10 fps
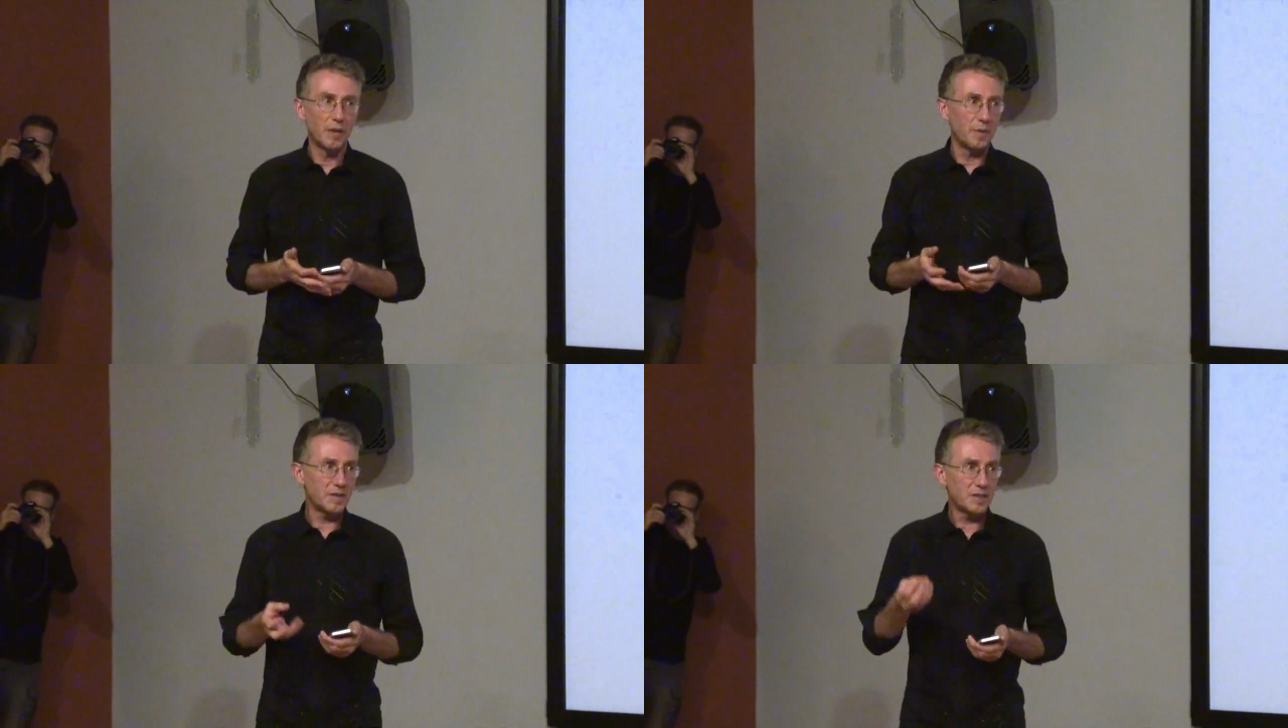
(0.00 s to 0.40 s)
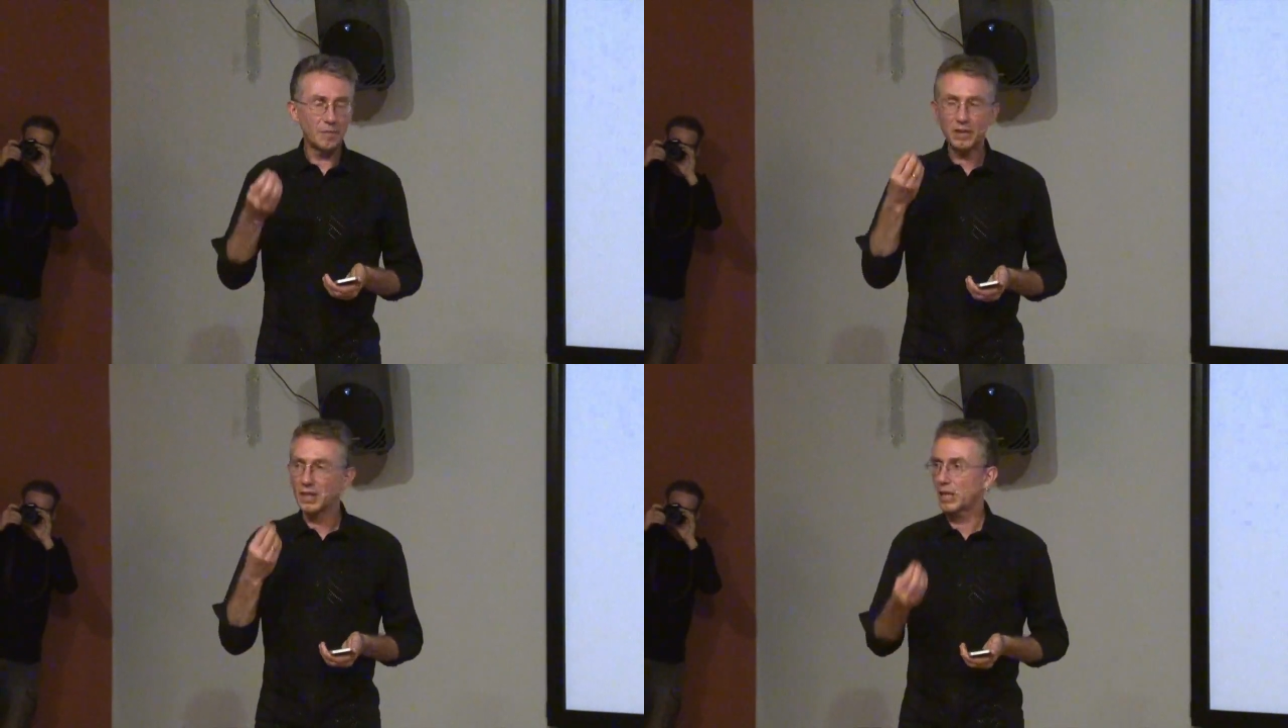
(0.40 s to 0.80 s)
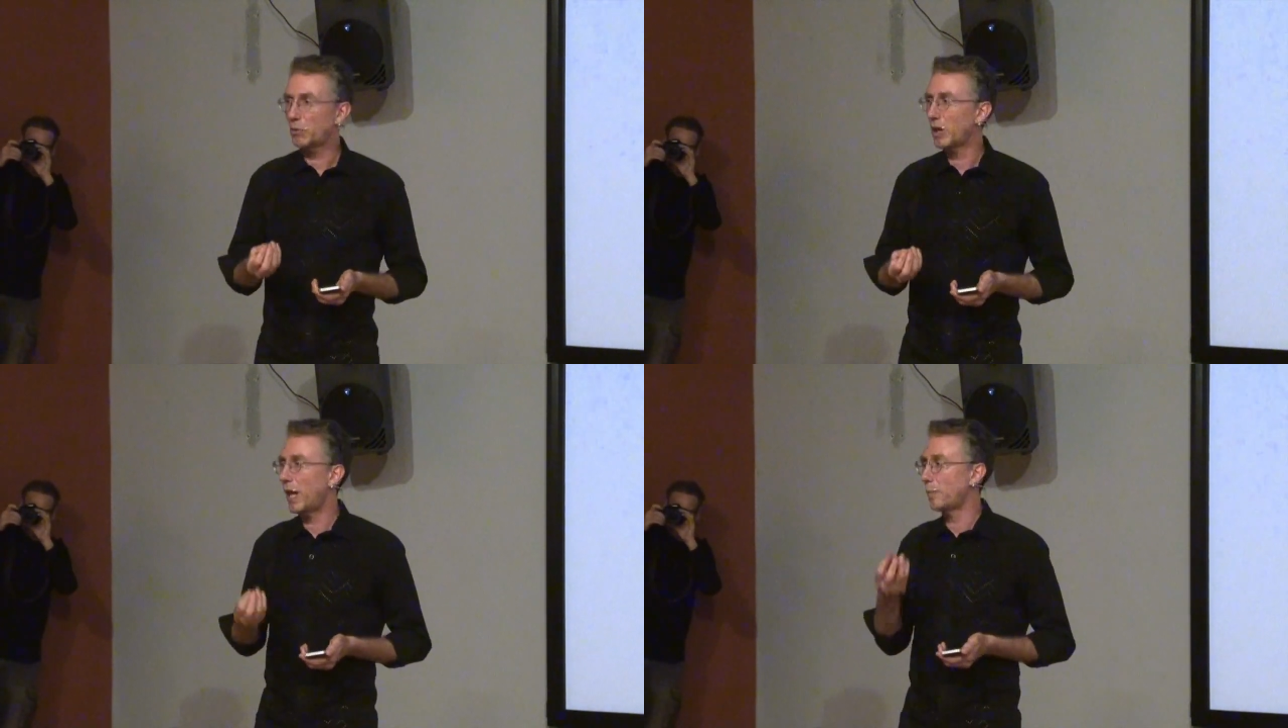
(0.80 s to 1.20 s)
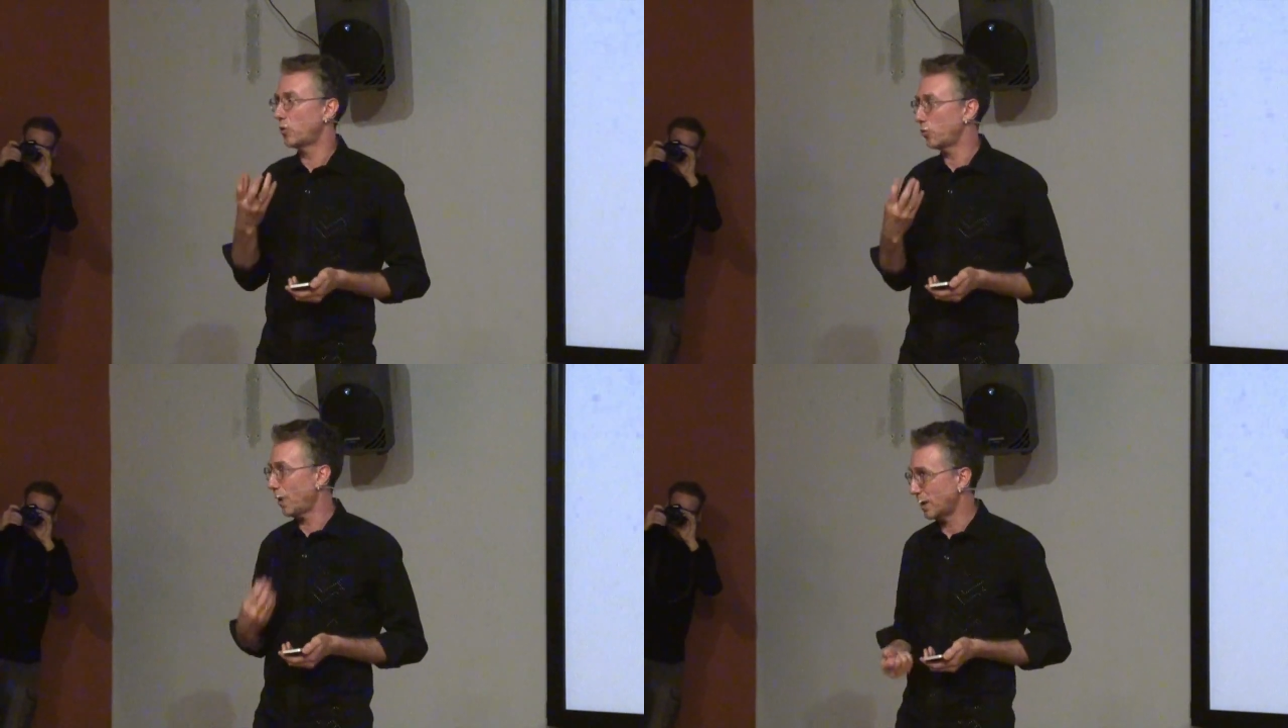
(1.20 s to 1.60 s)
But something that will
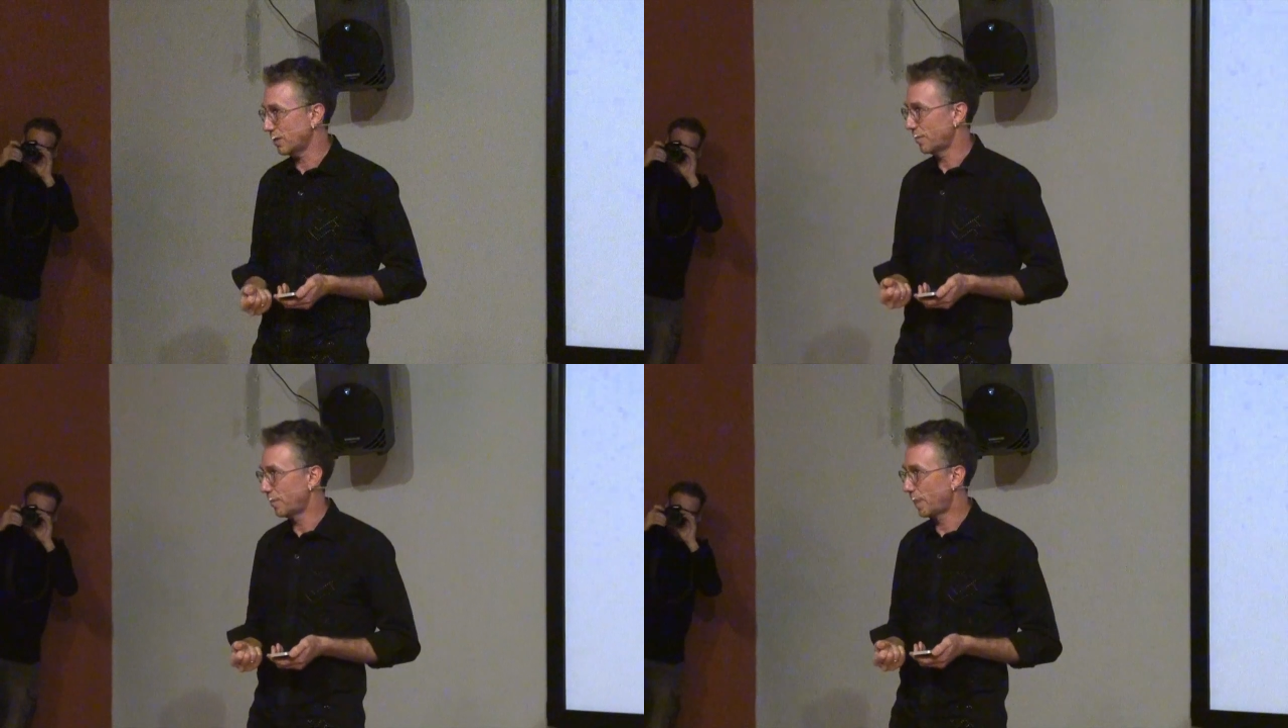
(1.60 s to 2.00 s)
happen right.